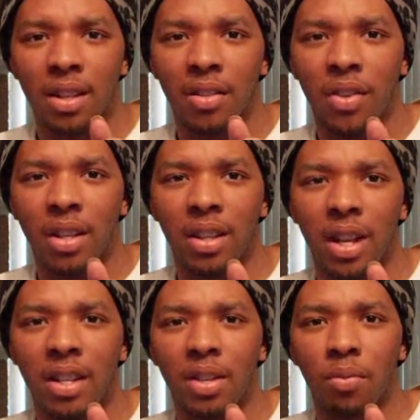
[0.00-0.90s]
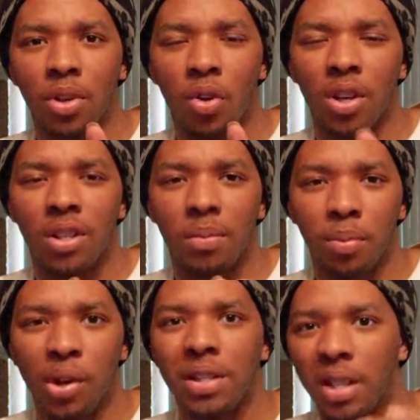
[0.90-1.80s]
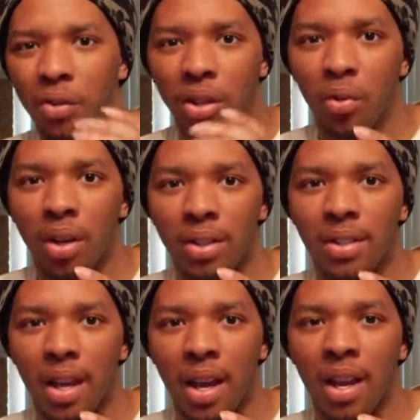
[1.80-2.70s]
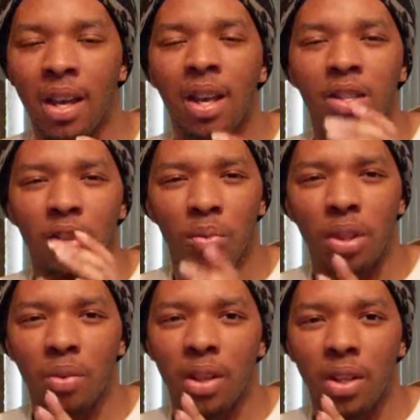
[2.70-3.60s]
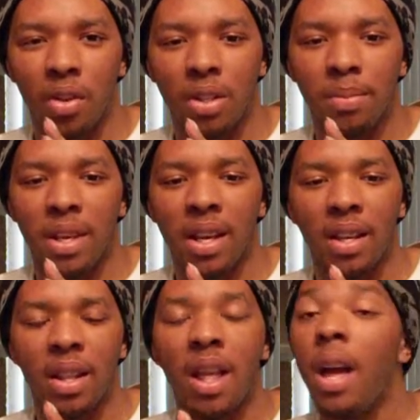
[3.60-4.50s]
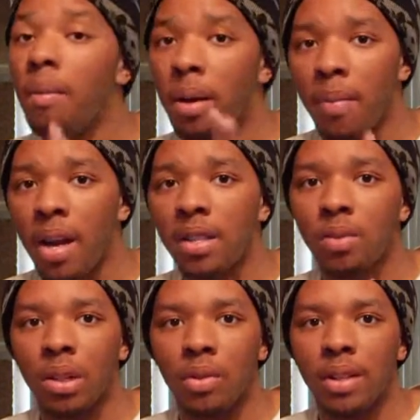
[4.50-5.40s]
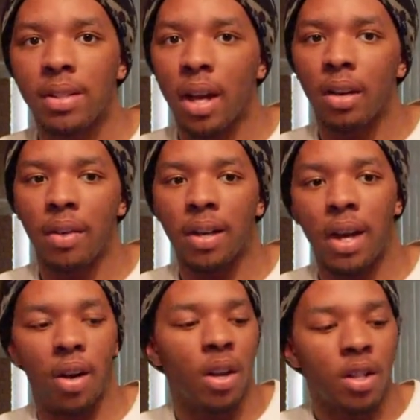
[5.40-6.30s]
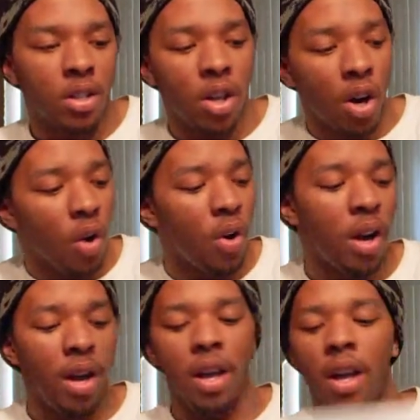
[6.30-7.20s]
the fact that I didn't record some points that I really wanted to say, so it really, really annoys me. And my mind is really, really scattered right now. So,